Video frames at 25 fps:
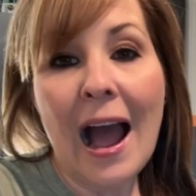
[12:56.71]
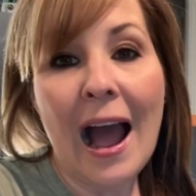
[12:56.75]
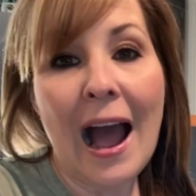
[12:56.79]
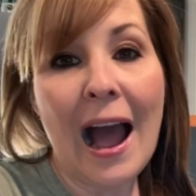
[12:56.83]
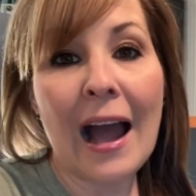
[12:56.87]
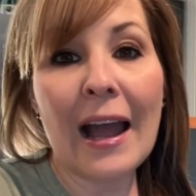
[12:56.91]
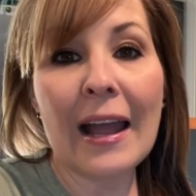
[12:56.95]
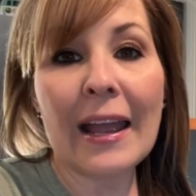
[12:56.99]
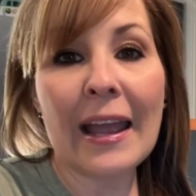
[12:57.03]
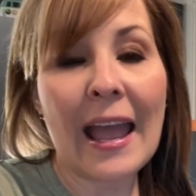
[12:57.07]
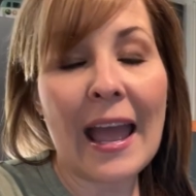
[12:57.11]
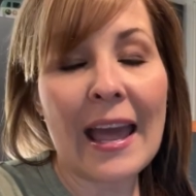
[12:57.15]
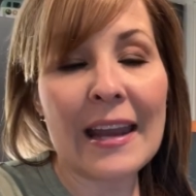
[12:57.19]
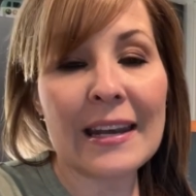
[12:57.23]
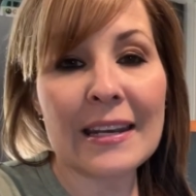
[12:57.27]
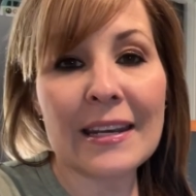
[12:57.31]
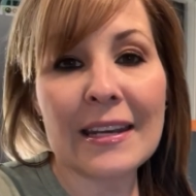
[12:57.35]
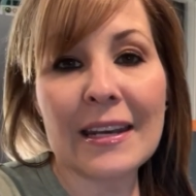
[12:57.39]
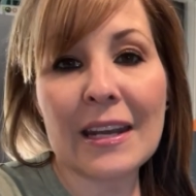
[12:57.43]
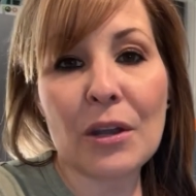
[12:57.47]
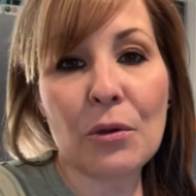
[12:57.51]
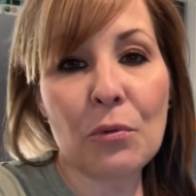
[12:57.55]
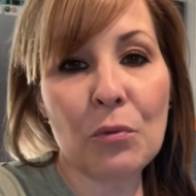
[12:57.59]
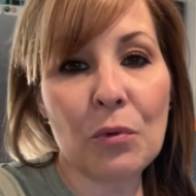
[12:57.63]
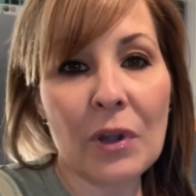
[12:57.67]
I ended
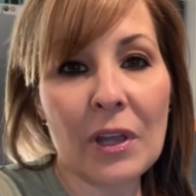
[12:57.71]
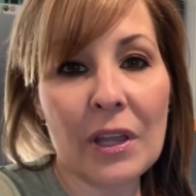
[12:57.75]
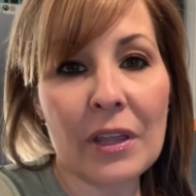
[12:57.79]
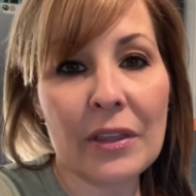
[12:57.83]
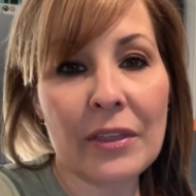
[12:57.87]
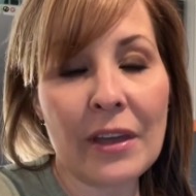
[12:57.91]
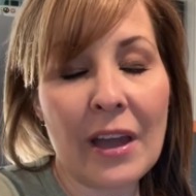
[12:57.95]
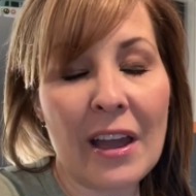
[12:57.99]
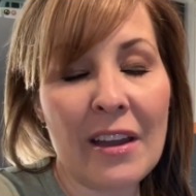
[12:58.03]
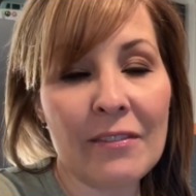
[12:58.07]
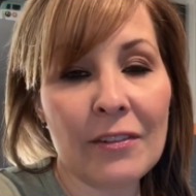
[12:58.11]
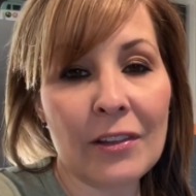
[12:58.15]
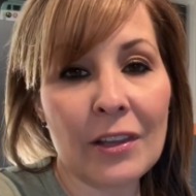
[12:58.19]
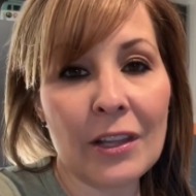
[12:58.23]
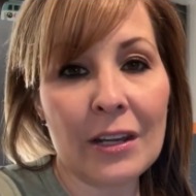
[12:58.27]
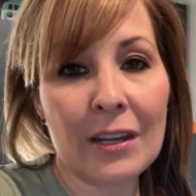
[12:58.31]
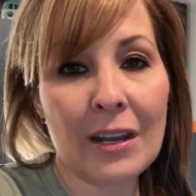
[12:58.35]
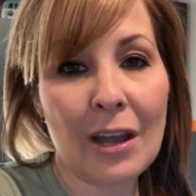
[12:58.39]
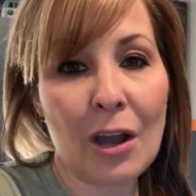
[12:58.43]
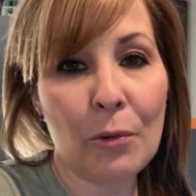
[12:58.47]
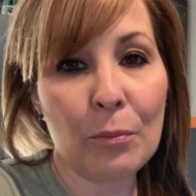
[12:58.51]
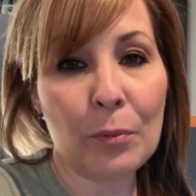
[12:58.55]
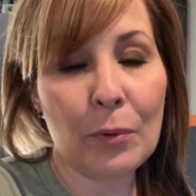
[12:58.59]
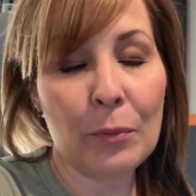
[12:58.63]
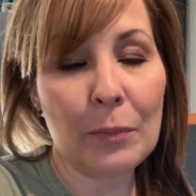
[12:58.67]
it with Evelyn
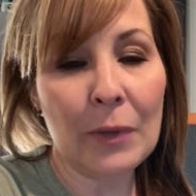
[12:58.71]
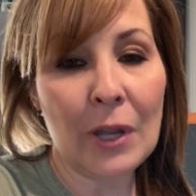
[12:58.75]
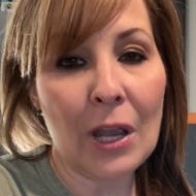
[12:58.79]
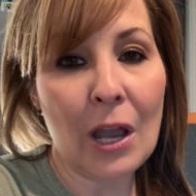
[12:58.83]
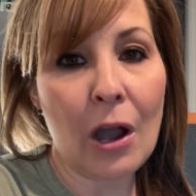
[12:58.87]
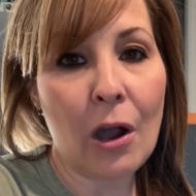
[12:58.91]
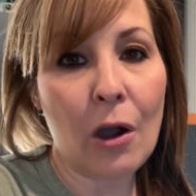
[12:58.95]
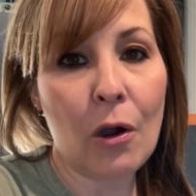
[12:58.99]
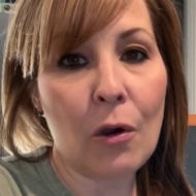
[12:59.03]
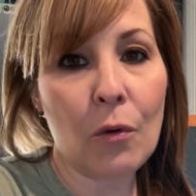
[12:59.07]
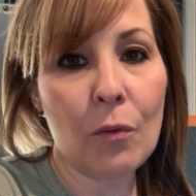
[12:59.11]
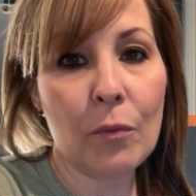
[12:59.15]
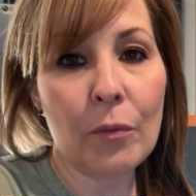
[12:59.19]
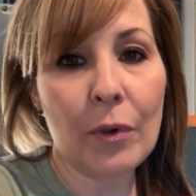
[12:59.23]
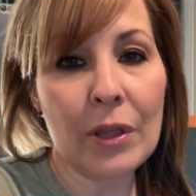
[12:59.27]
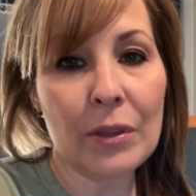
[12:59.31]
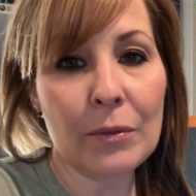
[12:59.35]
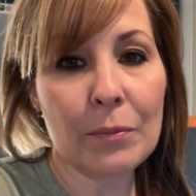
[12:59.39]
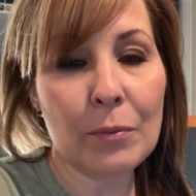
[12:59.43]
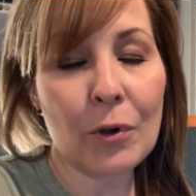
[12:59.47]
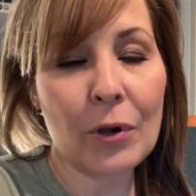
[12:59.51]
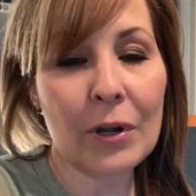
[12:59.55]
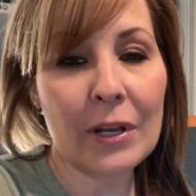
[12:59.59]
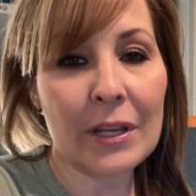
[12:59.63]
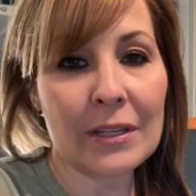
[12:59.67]
helping me out
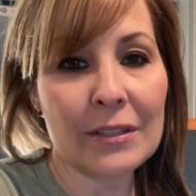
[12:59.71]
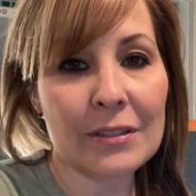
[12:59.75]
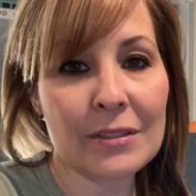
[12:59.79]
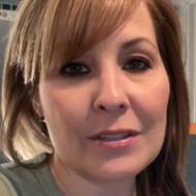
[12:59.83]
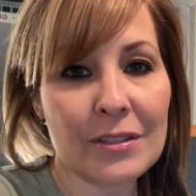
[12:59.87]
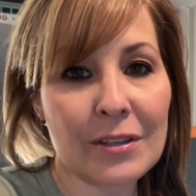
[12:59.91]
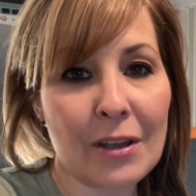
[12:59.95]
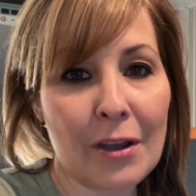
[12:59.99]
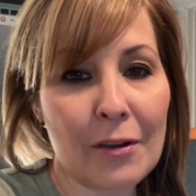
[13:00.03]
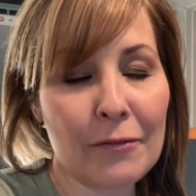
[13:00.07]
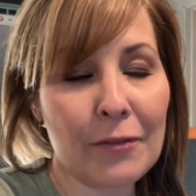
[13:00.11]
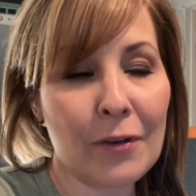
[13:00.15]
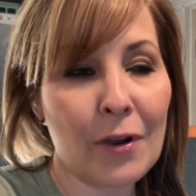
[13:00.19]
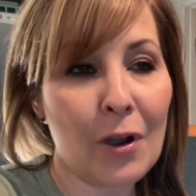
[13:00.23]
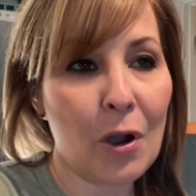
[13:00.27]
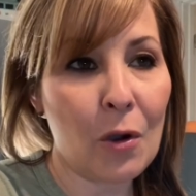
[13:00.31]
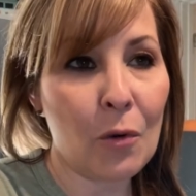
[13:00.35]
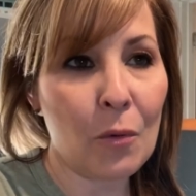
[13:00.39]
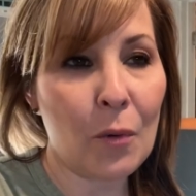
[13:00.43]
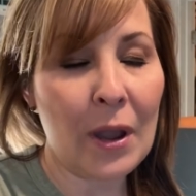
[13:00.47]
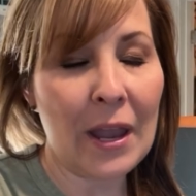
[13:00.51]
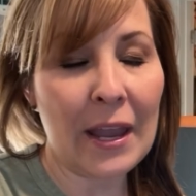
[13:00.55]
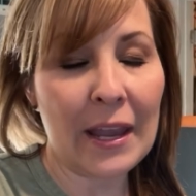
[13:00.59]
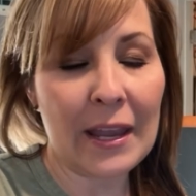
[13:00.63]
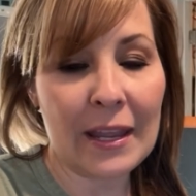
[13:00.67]
with putting stuff
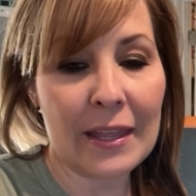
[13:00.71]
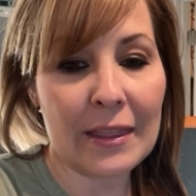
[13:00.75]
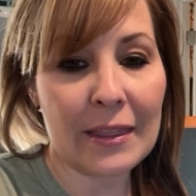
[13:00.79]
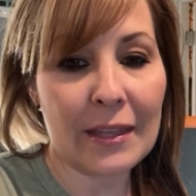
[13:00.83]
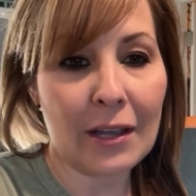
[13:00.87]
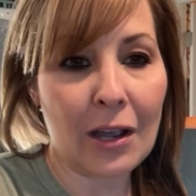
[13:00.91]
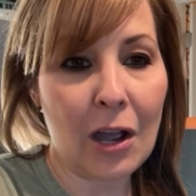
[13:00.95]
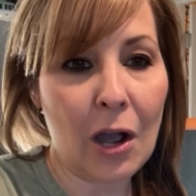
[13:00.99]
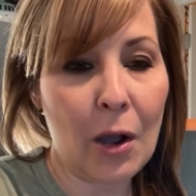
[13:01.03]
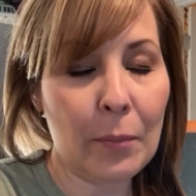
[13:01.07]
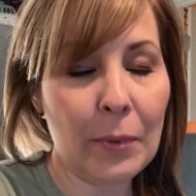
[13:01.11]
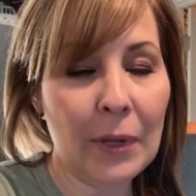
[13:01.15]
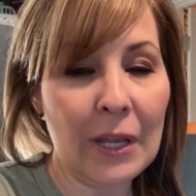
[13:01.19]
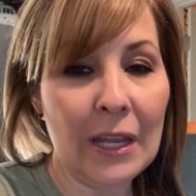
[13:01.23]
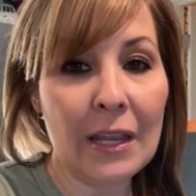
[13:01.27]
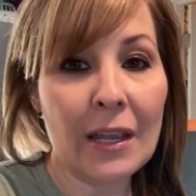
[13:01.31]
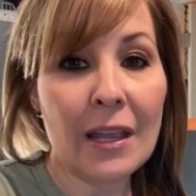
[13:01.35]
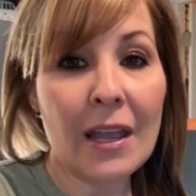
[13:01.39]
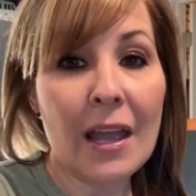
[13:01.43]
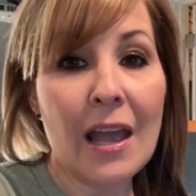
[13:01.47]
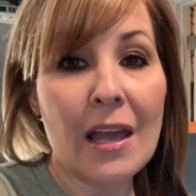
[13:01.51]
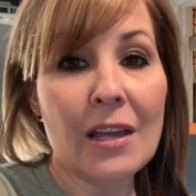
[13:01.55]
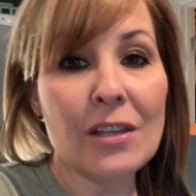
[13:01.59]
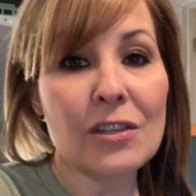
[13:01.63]
away in the cubby.